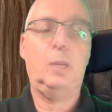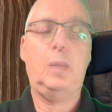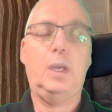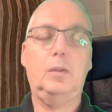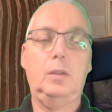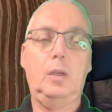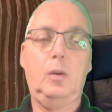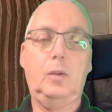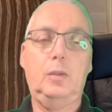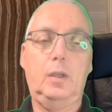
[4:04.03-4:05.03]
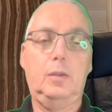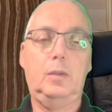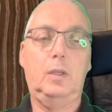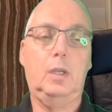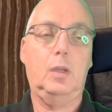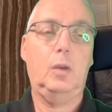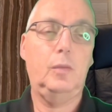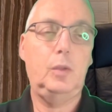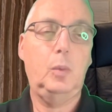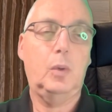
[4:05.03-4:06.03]
based on the context of
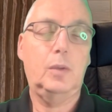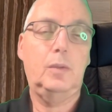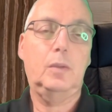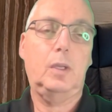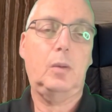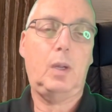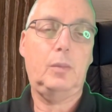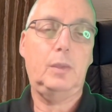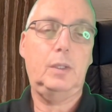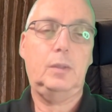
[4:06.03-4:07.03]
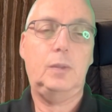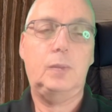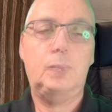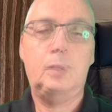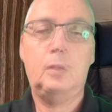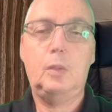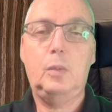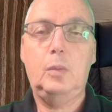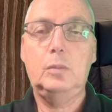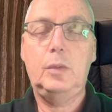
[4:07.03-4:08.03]
the words around it.
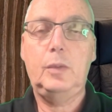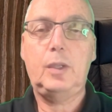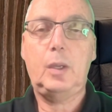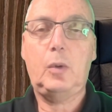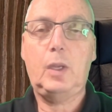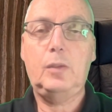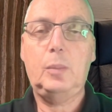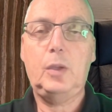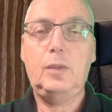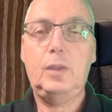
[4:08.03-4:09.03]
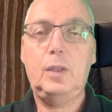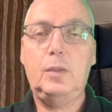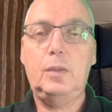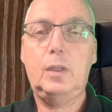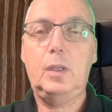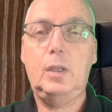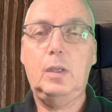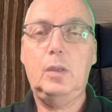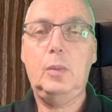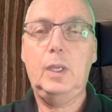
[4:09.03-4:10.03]
So if we summarize the process,
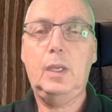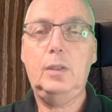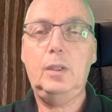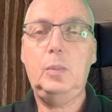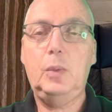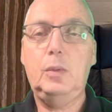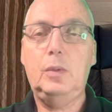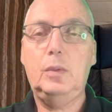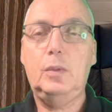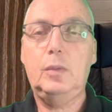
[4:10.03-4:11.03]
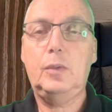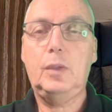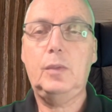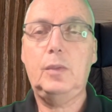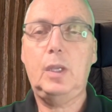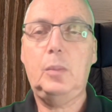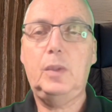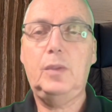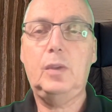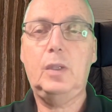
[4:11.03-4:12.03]
we get input. The first step
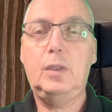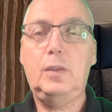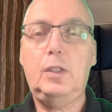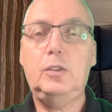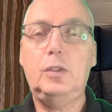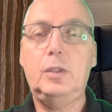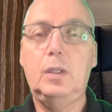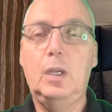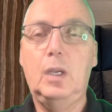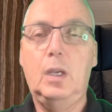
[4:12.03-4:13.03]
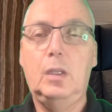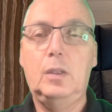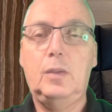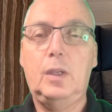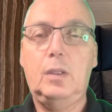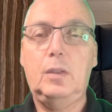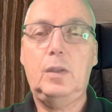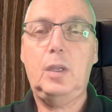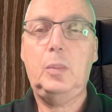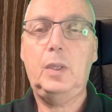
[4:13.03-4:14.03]
is tokenization. The second
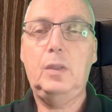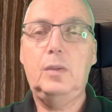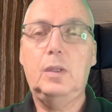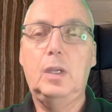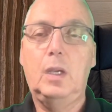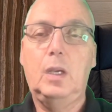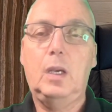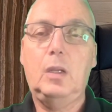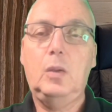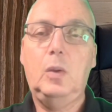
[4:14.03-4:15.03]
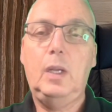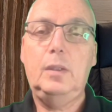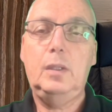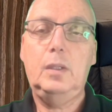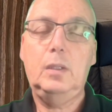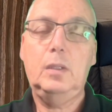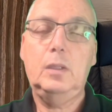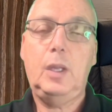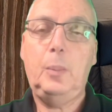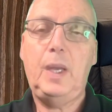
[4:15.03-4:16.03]
step is calculating
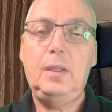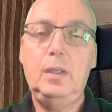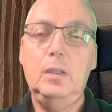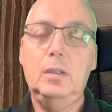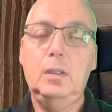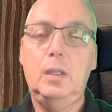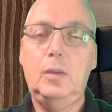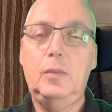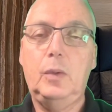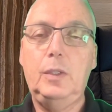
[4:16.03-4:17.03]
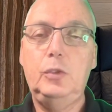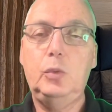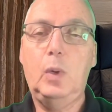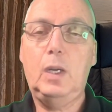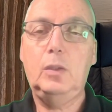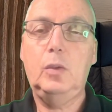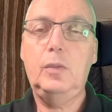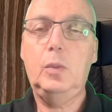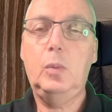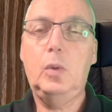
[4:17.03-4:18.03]
embedding for each one of
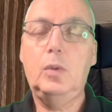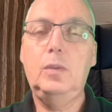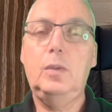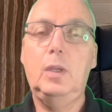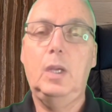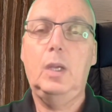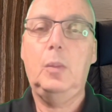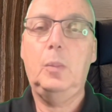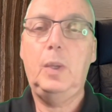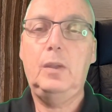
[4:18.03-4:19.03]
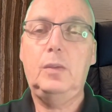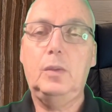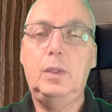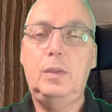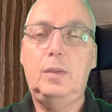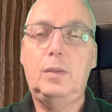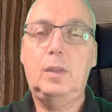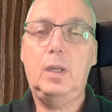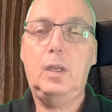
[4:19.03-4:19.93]
the words based on its